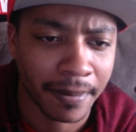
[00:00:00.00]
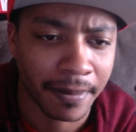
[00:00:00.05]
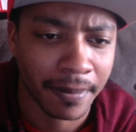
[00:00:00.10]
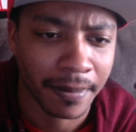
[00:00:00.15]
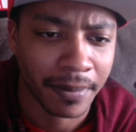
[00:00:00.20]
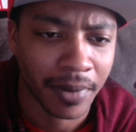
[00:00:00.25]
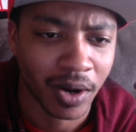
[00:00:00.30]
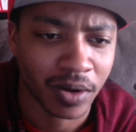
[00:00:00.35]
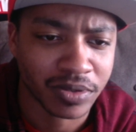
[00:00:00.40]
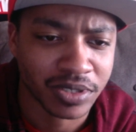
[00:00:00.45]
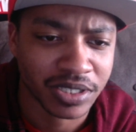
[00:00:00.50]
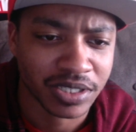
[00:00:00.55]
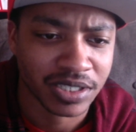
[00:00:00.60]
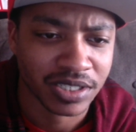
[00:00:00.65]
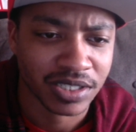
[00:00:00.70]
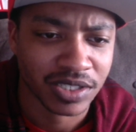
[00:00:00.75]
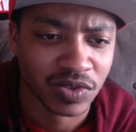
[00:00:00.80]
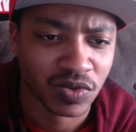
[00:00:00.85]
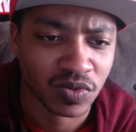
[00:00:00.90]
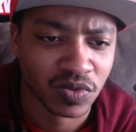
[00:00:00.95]

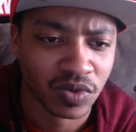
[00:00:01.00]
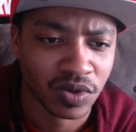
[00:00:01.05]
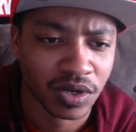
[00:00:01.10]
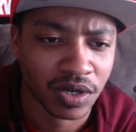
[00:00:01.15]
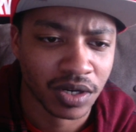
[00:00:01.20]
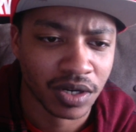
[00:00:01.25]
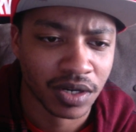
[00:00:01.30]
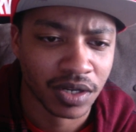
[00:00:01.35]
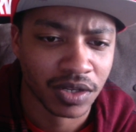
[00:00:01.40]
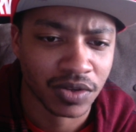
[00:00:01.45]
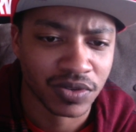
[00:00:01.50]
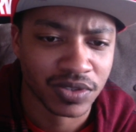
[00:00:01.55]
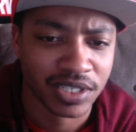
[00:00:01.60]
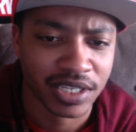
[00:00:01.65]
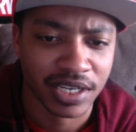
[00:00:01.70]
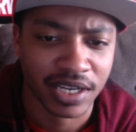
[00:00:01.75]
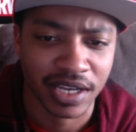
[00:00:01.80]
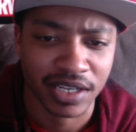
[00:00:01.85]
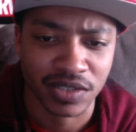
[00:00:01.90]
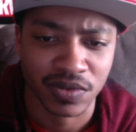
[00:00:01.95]
Moten's
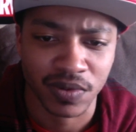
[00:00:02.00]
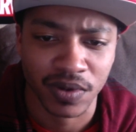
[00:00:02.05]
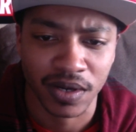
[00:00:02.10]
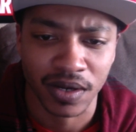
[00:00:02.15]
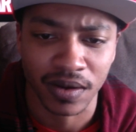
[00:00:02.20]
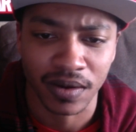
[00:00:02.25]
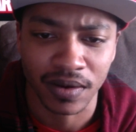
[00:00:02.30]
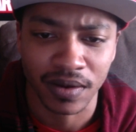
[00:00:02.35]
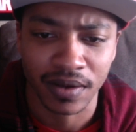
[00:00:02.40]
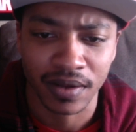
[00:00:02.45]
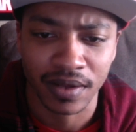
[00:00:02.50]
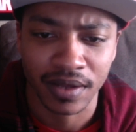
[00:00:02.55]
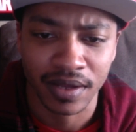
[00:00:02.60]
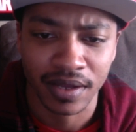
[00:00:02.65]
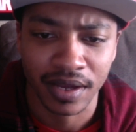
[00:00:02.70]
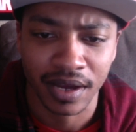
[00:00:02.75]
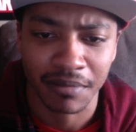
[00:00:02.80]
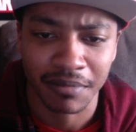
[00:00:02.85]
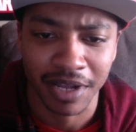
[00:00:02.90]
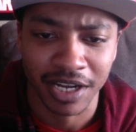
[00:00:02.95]
lieutenant as well.
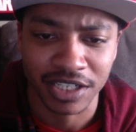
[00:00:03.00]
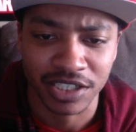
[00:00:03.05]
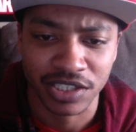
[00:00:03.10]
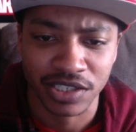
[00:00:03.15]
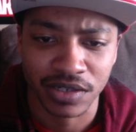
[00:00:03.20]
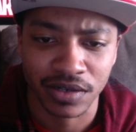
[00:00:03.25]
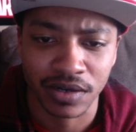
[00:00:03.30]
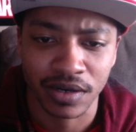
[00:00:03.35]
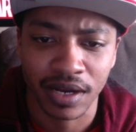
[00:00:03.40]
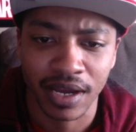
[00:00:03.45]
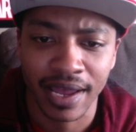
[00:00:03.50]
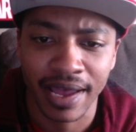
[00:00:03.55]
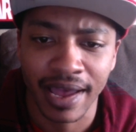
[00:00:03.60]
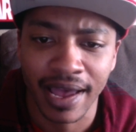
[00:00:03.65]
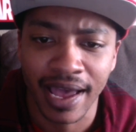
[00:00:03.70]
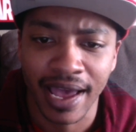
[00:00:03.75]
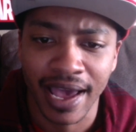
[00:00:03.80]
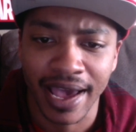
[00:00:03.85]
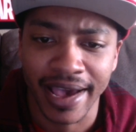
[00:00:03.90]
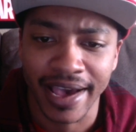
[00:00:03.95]
I'm not sure.
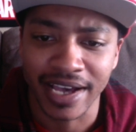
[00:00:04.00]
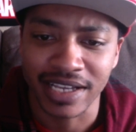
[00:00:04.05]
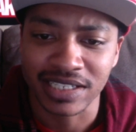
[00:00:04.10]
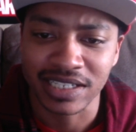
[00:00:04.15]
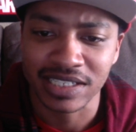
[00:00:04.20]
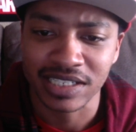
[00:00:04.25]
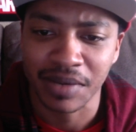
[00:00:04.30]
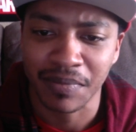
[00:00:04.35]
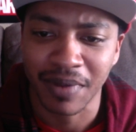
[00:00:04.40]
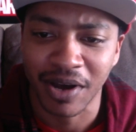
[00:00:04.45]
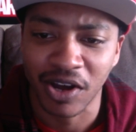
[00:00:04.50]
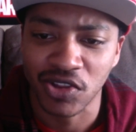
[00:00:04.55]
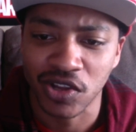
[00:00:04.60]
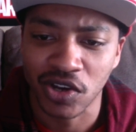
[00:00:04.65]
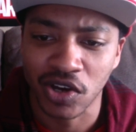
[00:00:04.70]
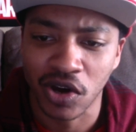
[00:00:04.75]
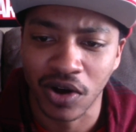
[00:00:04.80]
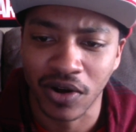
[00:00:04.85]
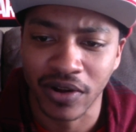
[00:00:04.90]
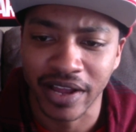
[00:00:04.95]
As he's about to
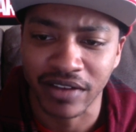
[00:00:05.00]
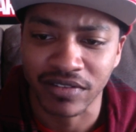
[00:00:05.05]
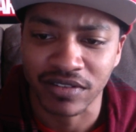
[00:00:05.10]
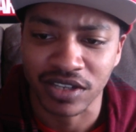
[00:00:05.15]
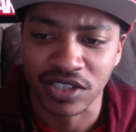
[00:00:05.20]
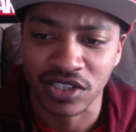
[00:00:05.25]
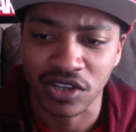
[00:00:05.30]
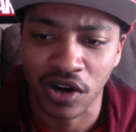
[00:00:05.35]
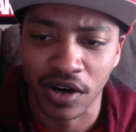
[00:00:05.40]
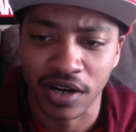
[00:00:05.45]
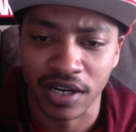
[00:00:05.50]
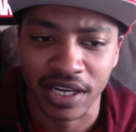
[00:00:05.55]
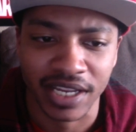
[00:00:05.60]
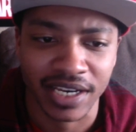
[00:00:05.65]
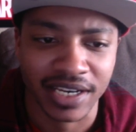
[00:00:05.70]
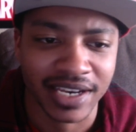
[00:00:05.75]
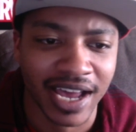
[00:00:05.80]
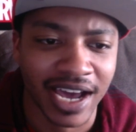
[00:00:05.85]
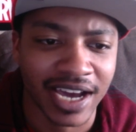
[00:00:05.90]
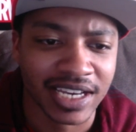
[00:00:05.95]
call out the target,
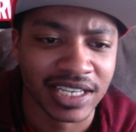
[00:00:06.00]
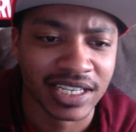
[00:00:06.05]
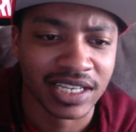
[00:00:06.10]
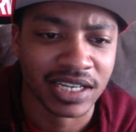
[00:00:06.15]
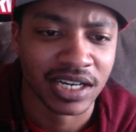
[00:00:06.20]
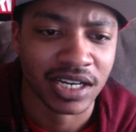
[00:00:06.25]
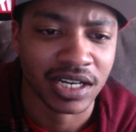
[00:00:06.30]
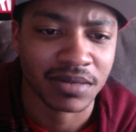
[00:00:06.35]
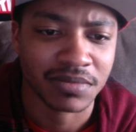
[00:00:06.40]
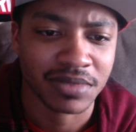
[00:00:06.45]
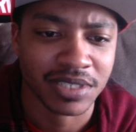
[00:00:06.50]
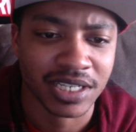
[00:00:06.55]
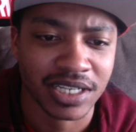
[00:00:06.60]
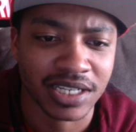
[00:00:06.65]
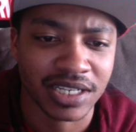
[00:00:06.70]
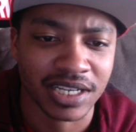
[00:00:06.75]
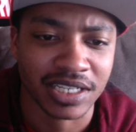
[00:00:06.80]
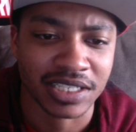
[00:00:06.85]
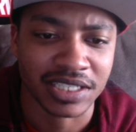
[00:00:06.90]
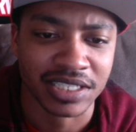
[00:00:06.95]
Naki comes
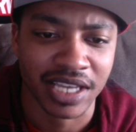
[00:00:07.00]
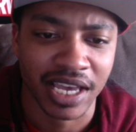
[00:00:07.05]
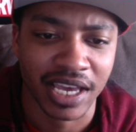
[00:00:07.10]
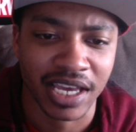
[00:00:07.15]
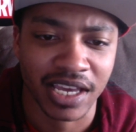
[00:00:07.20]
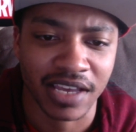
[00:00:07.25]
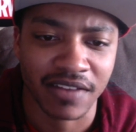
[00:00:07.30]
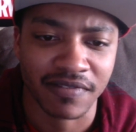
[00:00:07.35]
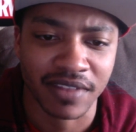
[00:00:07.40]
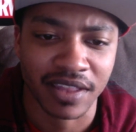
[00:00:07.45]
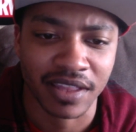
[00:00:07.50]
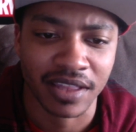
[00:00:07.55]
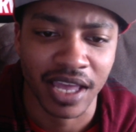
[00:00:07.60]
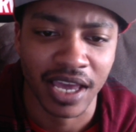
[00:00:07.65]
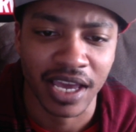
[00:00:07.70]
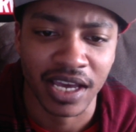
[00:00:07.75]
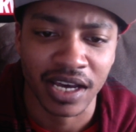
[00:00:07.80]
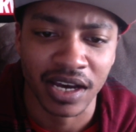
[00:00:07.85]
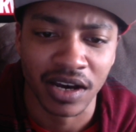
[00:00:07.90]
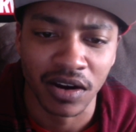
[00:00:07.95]
in and say if
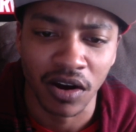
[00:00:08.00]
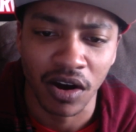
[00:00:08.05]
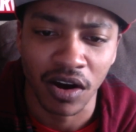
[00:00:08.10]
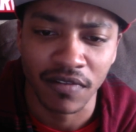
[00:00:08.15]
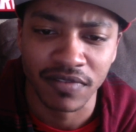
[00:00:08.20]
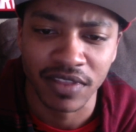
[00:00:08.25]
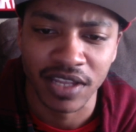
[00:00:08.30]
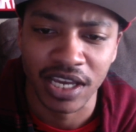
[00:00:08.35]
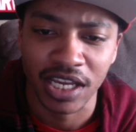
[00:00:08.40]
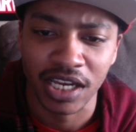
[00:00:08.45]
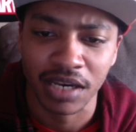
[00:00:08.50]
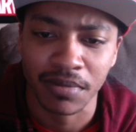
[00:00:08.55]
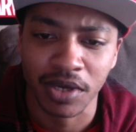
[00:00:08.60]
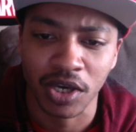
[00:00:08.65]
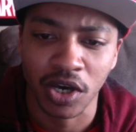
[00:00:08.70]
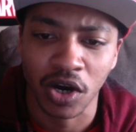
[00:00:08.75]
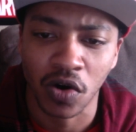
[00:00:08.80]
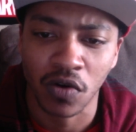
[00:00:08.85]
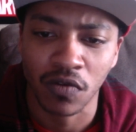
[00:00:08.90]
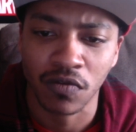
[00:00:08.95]
they cut off the enemy
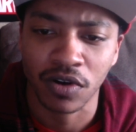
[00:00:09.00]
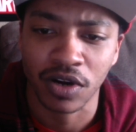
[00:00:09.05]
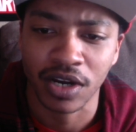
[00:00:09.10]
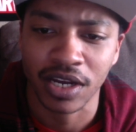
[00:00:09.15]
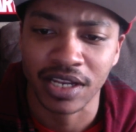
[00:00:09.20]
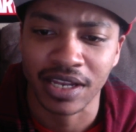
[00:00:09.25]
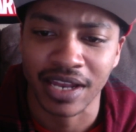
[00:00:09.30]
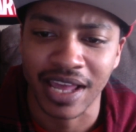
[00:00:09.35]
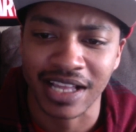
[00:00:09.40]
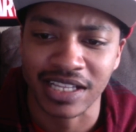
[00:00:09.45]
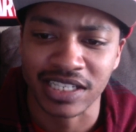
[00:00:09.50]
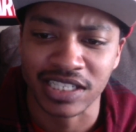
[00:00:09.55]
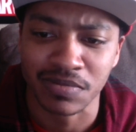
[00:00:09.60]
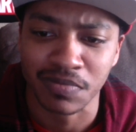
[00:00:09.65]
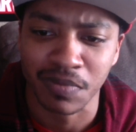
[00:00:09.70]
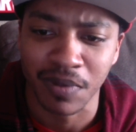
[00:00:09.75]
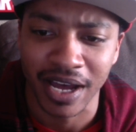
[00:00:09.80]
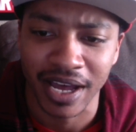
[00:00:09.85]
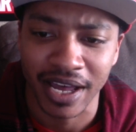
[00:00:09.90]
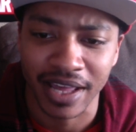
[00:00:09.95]
over in that
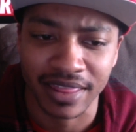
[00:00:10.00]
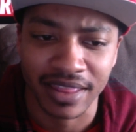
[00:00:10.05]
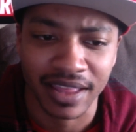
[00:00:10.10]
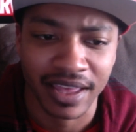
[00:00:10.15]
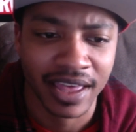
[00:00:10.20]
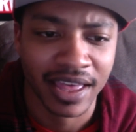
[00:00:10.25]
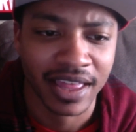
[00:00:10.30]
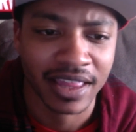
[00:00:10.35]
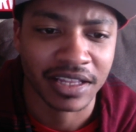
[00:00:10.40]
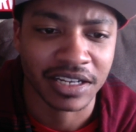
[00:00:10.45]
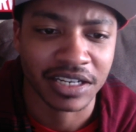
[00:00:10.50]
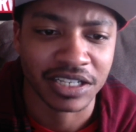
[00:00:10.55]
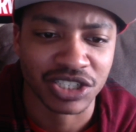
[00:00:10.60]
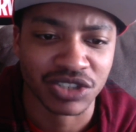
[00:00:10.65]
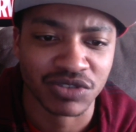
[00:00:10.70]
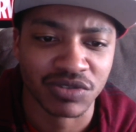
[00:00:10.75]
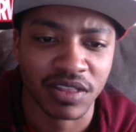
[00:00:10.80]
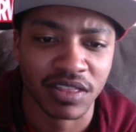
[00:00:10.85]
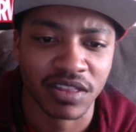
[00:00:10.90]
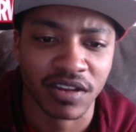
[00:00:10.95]
spot, then the
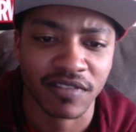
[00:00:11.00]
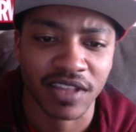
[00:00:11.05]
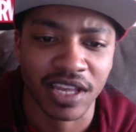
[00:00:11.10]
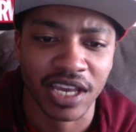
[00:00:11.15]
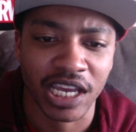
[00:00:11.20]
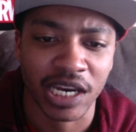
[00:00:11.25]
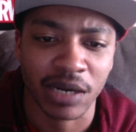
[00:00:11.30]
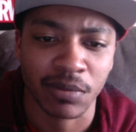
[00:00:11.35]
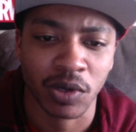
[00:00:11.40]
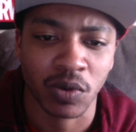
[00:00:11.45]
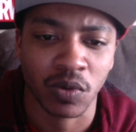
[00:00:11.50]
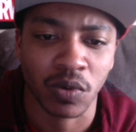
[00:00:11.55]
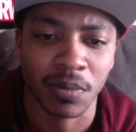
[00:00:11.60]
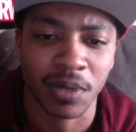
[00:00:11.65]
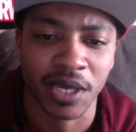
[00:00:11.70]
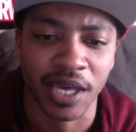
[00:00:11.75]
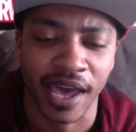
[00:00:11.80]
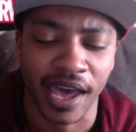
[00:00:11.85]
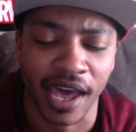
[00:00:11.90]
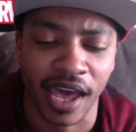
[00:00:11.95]
strength of the enemy will
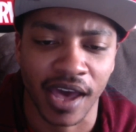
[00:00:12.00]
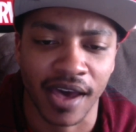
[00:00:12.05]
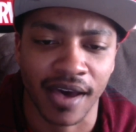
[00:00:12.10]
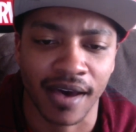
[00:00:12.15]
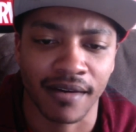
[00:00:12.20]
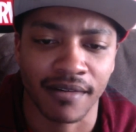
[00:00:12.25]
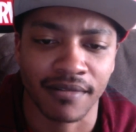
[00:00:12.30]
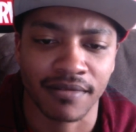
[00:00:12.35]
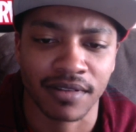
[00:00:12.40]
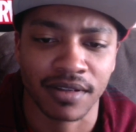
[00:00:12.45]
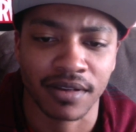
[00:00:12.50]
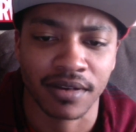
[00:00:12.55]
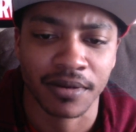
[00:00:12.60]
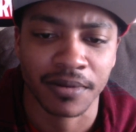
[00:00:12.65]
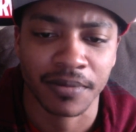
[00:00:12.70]
be halved.